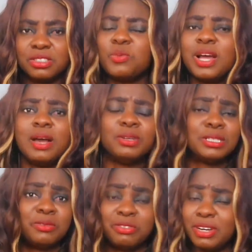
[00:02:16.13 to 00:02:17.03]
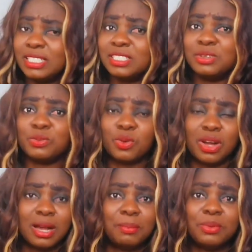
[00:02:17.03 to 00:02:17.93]
So while I was reflecting on what
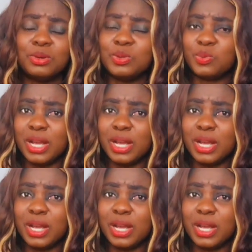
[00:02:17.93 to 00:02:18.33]
happened,